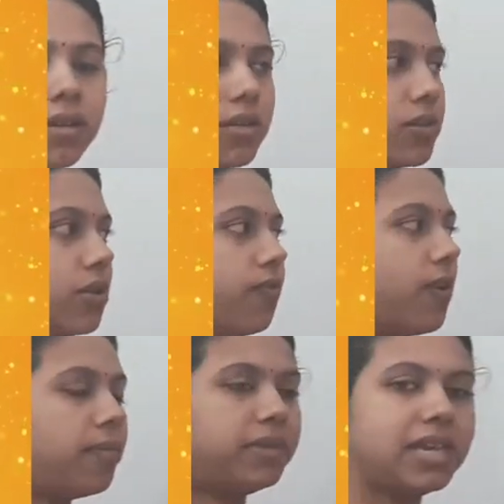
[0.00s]
So
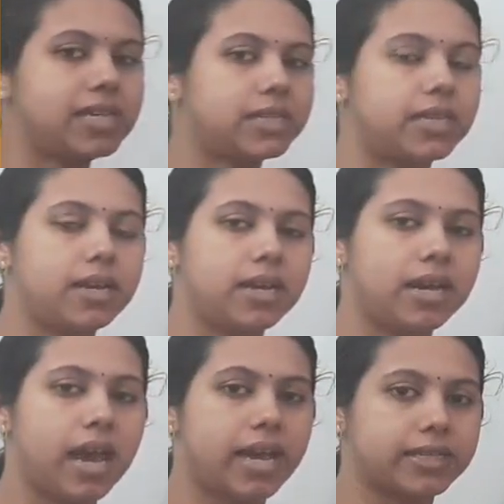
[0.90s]
from these
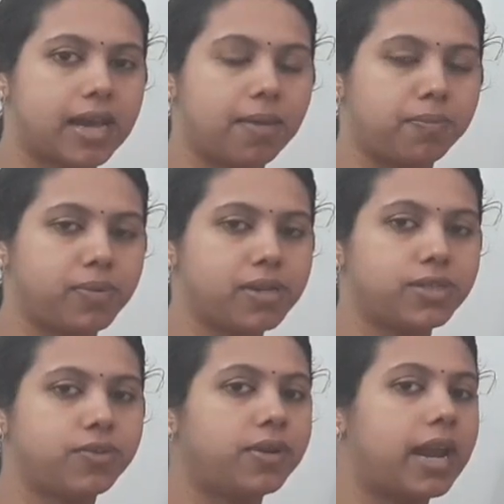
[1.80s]
three
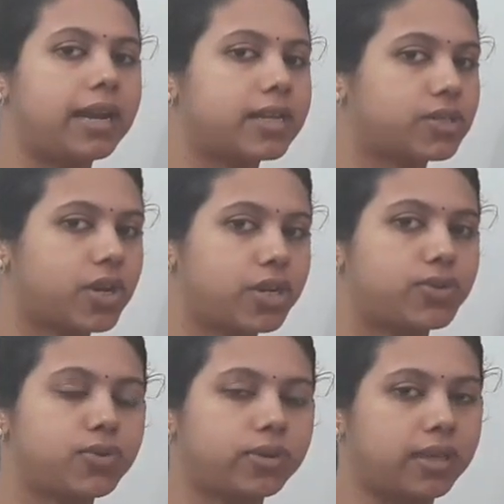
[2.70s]
examples, you will understand
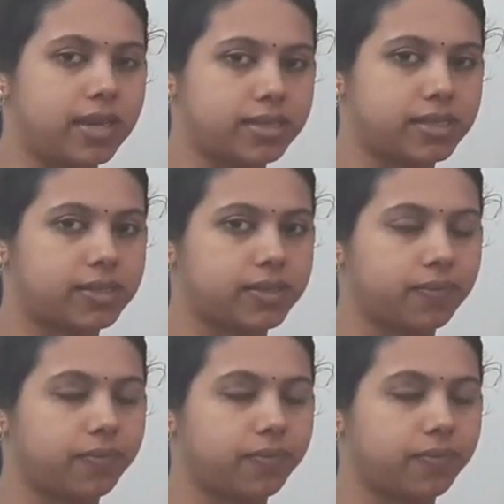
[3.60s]
two things.